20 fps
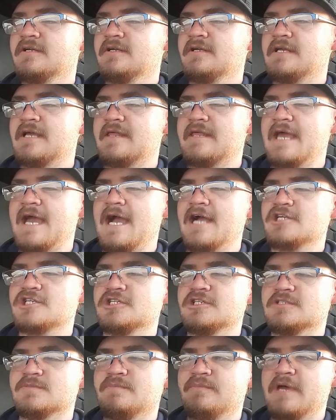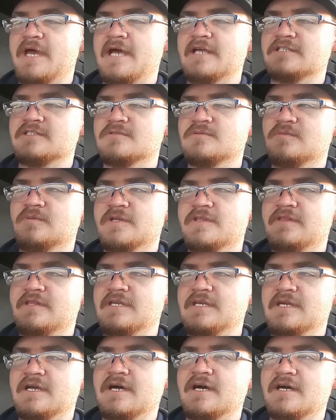Yeah, the action is best with
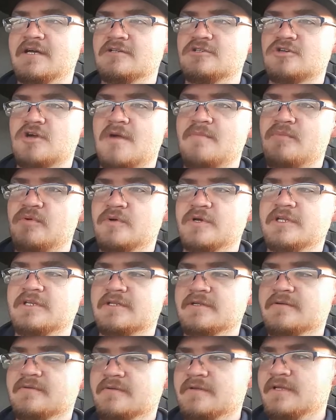the drop point.